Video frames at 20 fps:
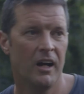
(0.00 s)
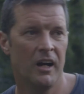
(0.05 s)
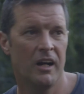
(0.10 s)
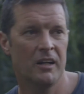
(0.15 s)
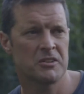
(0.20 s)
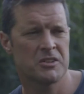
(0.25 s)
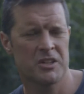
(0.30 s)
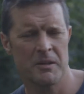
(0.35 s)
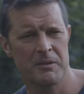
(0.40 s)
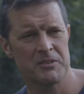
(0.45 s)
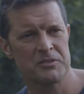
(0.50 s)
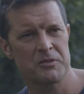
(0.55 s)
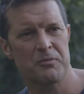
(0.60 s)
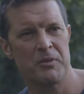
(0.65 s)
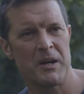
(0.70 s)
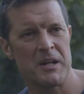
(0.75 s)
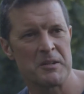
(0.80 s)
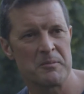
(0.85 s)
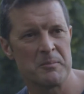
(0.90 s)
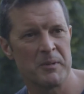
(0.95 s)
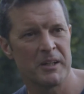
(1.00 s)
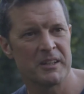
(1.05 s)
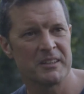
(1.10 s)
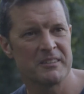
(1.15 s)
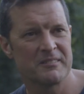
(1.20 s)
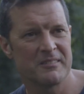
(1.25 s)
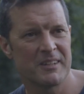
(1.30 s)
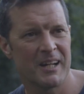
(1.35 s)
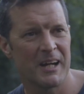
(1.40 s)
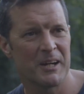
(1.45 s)
And Shremek's a friend of
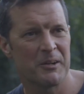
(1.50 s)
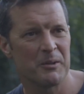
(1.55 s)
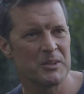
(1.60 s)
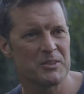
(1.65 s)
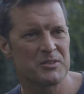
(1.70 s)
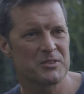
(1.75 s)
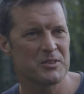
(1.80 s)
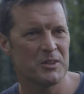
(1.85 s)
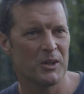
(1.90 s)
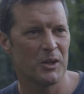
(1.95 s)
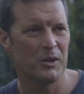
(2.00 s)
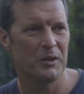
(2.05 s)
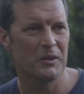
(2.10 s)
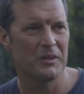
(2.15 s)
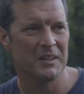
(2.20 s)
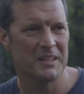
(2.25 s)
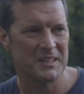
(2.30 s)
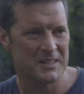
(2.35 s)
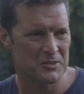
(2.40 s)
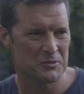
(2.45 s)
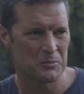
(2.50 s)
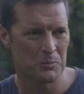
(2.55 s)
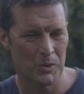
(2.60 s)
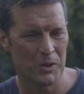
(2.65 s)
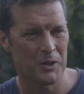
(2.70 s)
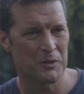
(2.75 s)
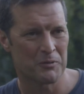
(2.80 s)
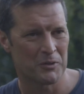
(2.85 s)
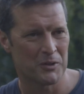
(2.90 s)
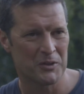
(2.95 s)
mine now. He doesn't
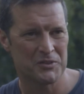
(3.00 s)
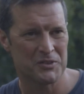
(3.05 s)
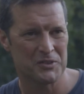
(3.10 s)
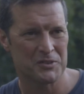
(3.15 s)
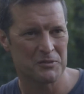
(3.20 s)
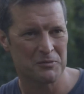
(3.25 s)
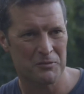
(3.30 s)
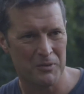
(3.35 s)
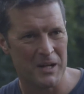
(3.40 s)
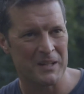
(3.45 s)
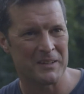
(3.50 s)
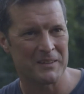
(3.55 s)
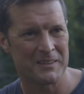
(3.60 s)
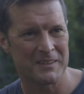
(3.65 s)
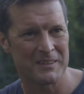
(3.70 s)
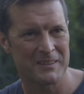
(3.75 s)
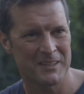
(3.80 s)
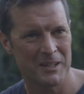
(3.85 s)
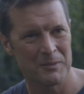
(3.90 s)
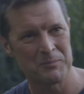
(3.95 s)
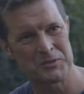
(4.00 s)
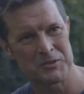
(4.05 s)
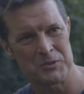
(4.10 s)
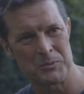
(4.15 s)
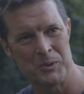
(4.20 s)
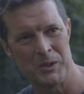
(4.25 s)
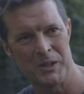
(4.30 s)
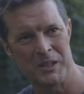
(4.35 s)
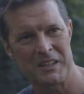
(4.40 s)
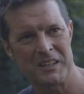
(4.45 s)
work for us. He's a friend that comes to
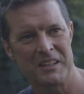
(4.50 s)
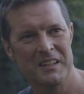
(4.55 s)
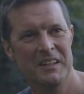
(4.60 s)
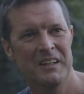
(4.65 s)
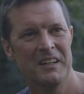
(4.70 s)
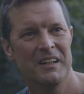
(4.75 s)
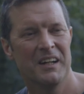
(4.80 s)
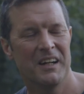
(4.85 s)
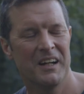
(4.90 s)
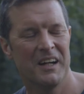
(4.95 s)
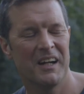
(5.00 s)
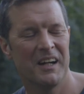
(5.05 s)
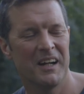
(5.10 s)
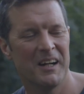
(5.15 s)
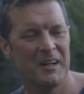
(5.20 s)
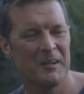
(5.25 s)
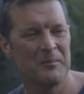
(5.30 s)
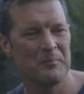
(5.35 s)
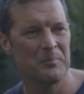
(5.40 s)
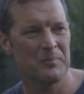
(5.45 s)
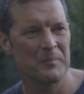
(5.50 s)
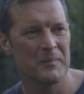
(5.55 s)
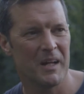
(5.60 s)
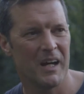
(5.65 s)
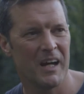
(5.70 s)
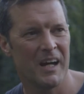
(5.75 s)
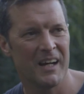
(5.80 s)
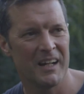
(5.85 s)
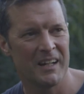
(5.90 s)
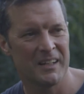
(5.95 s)
work. And
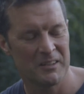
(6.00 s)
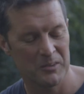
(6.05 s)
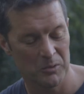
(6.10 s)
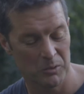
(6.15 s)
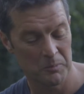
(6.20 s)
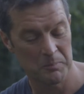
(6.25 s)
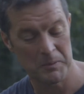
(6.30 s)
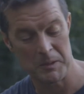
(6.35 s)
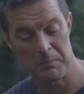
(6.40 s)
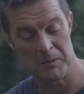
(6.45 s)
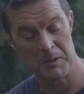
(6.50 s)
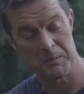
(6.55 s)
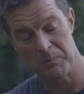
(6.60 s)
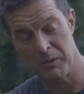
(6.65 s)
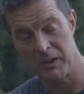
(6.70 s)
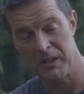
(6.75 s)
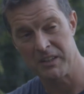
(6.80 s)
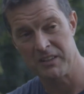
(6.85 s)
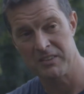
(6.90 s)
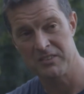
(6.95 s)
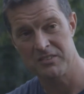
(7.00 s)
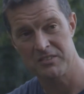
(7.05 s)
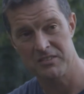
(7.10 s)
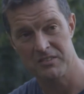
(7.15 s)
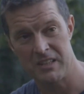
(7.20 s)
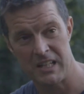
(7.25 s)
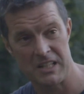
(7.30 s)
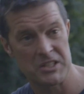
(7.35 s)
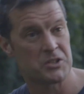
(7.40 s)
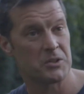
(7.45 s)
all the people he brings,
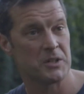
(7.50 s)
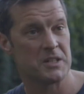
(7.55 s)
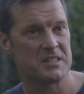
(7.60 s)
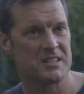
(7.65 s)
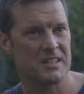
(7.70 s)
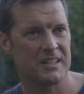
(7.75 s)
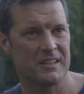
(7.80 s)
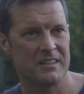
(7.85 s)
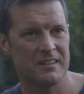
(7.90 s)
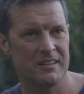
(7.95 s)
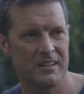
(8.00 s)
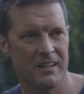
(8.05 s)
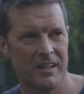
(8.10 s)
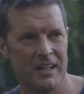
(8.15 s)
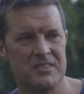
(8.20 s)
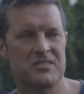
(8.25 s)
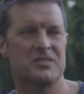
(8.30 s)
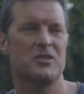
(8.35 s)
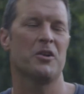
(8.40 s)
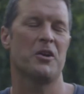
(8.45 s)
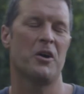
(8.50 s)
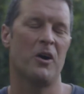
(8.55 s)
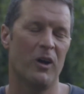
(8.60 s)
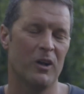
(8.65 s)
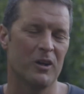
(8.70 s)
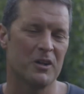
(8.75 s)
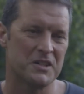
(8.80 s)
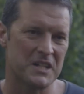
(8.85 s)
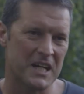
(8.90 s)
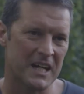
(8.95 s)
they treat it. It's not a
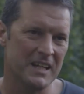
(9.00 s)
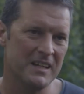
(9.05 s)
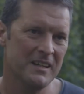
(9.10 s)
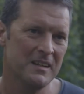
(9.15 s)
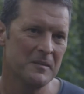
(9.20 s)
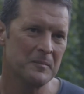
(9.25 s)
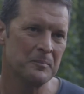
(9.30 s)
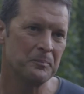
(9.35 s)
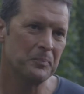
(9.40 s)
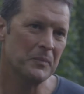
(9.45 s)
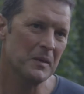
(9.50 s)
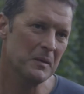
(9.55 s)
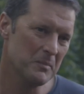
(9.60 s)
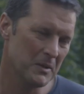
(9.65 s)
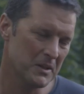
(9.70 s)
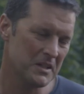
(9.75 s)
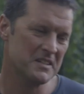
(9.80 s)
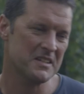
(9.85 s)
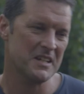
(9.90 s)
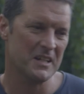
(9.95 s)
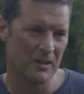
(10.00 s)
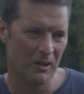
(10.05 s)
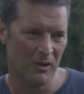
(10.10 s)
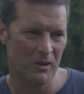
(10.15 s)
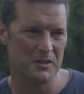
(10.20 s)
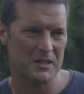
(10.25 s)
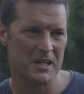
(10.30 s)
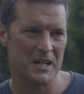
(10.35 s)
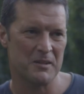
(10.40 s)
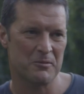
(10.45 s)
holiday, but they take
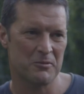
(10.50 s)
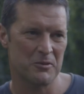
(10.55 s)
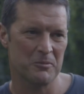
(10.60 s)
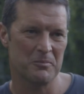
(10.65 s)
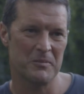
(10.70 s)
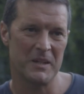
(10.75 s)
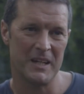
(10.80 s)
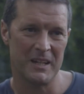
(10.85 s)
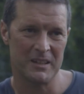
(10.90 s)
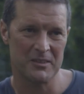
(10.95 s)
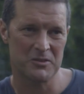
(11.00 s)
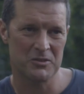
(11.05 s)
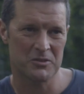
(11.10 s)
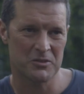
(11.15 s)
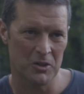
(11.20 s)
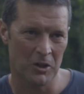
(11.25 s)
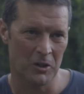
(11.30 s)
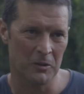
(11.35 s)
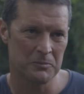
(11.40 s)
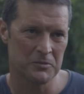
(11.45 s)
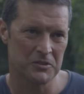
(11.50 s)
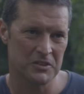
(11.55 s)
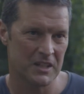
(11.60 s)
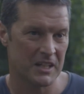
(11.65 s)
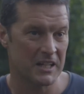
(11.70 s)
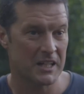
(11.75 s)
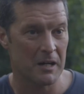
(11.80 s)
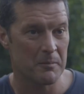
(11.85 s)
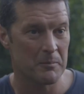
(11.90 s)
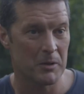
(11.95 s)
holiday from their jobs and
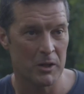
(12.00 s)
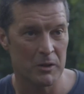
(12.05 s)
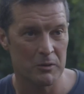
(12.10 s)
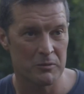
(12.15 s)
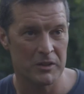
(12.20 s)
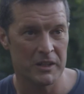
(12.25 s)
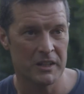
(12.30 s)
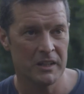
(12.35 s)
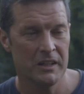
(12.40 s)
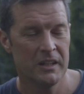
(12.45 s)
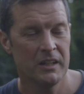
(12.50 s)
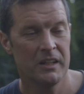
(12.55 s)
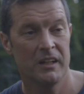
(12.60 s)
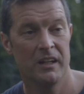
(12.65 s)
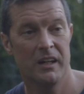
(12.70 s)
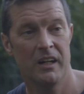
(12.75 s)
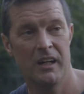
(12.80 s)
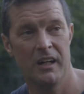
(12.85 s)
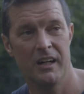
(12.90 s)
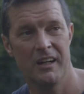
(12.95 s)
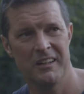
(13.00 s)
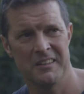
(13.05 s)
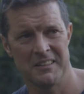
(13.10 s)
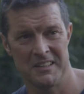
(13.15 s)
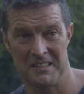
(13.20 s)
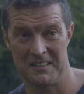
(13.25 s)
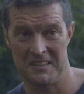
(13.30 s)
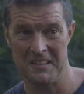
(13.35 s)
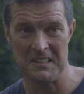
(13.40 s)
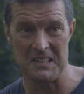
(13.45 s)
they come over. and
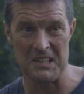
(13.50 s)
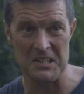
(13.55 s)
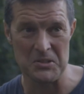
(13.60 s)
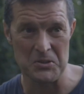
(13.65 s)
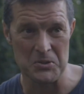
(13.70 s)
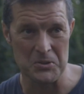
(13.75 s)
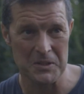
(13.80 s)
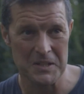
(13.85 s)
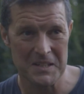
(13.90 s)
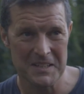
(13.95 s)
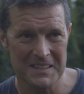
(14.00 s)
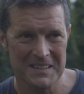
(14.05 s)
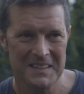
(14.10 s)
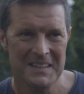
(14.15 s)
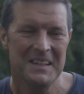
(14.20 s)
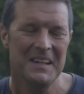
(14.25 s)
I think they enjoy it.